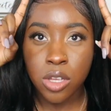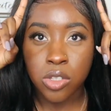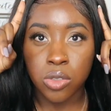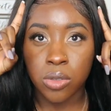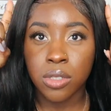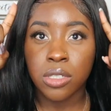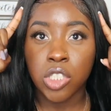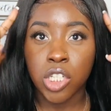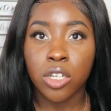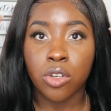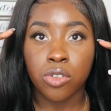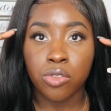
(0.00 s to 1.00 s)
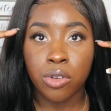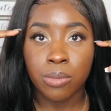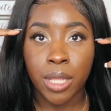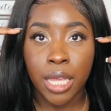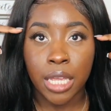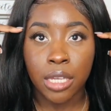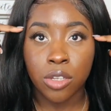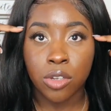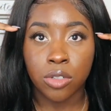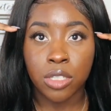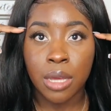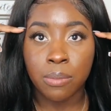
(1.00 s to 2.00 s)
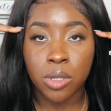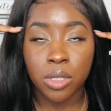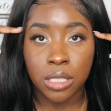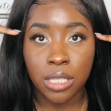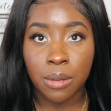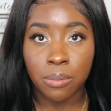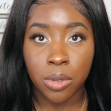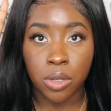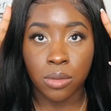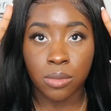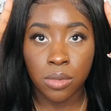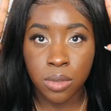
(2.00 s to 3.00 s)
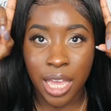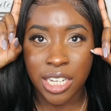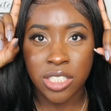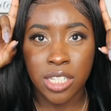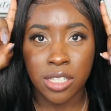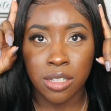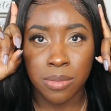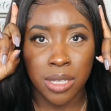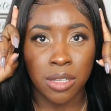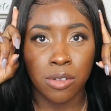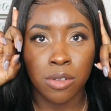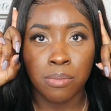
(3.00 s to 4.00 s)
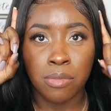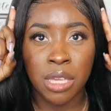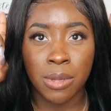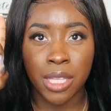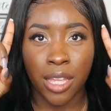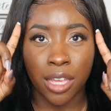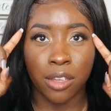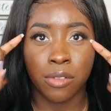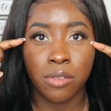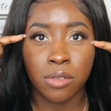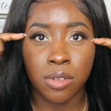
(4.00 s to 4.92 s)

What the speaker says: So legit goes from like your temple to temple, actually a little bit, maybe like